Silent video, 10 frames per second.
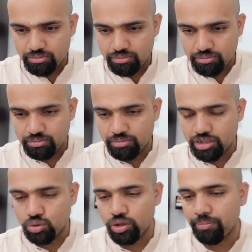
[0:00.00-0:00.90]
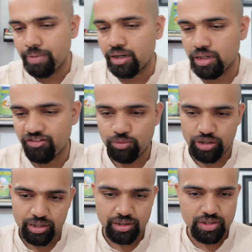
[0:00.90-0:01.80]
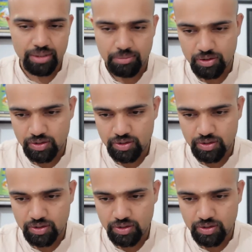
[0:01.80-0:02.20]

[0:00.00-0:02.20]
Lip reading: The scoring pattern, I've put it in the chat box.